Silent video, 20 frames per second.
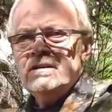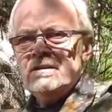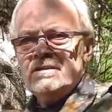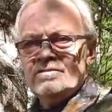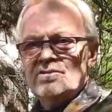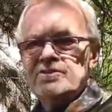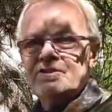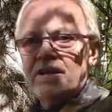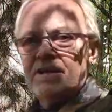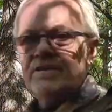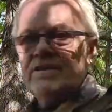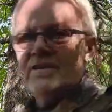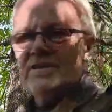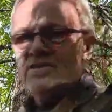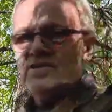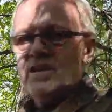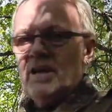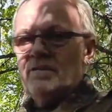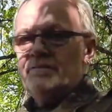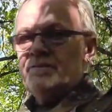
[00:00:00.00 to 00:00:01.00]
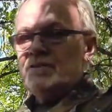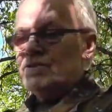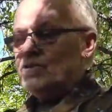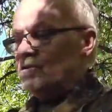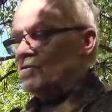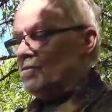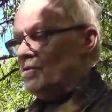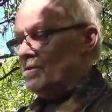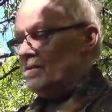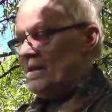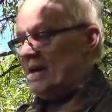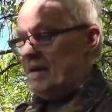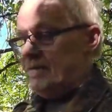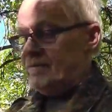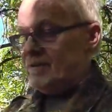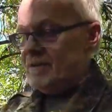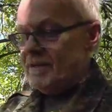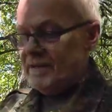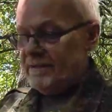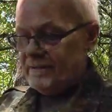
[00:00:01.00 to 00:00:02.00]
and steady yourself as you're going
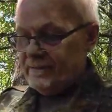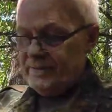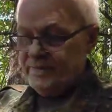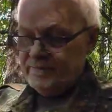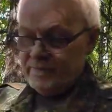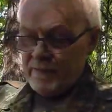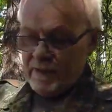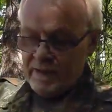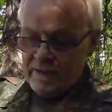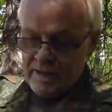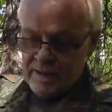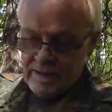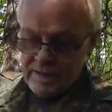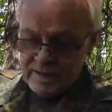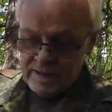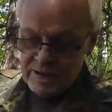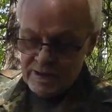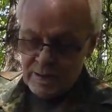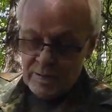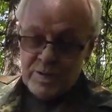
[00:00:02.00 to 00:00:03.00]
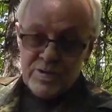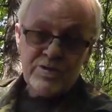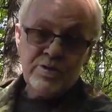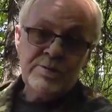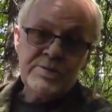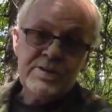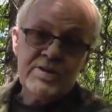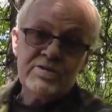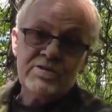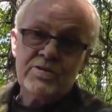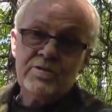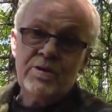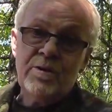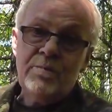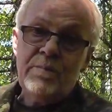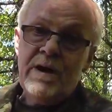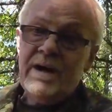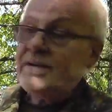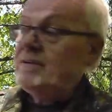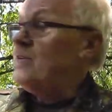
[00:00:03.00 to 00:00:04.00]
down the hill, you don't want something that's going to
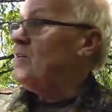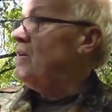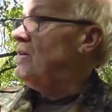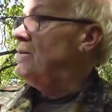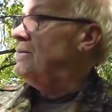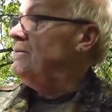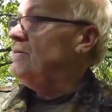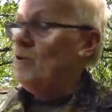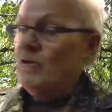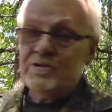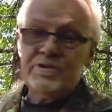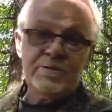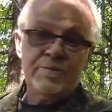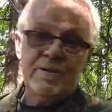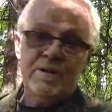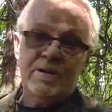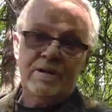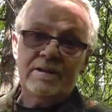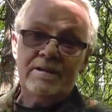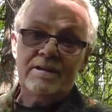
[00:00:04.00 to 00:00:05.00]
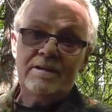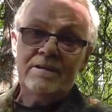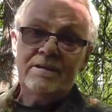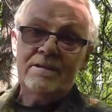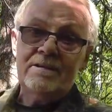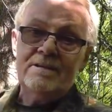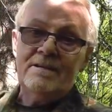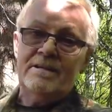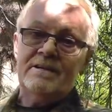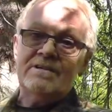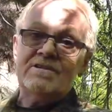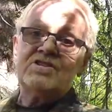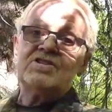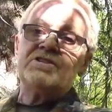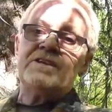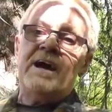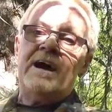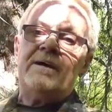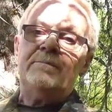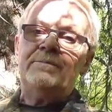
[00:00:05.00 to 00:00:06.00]
bend or ultimately uh,
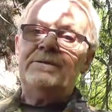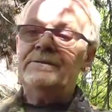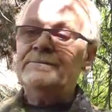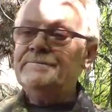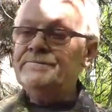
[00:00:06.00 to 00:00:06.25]
snap.